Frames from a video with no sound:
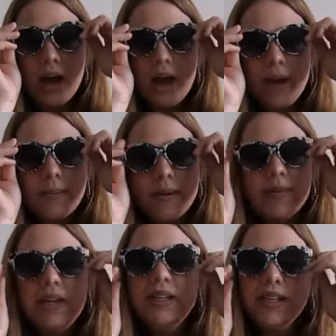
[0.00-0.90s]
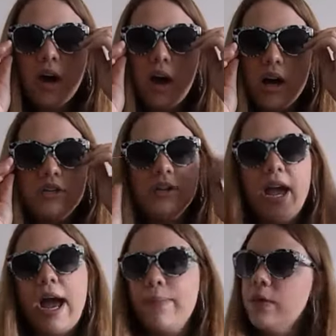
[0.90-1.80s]
I'm getting like an
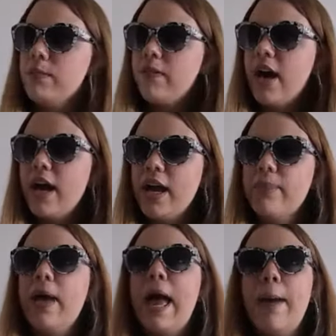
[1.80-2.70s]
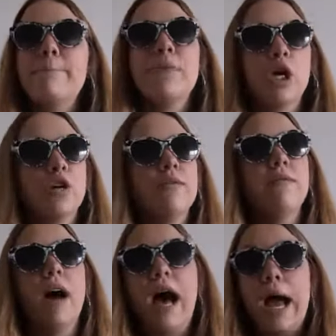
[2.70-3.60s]
Audrey Hepburn
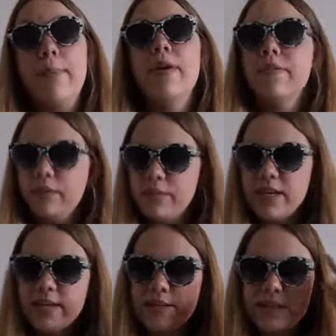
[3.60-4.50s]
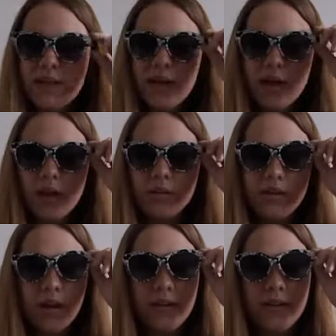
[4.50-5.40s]
vibe from these.
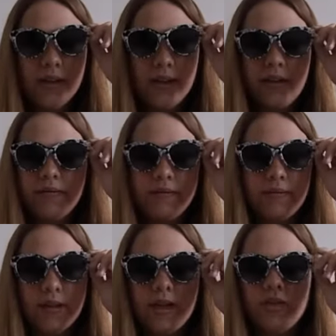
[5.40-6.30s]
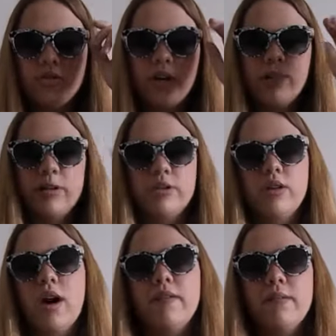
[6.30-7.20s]
Sorry, I feel like I've drank a bunch
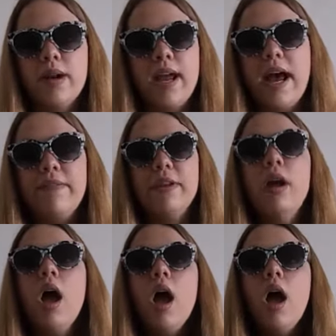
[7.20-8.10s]
of coffee, but I haven't.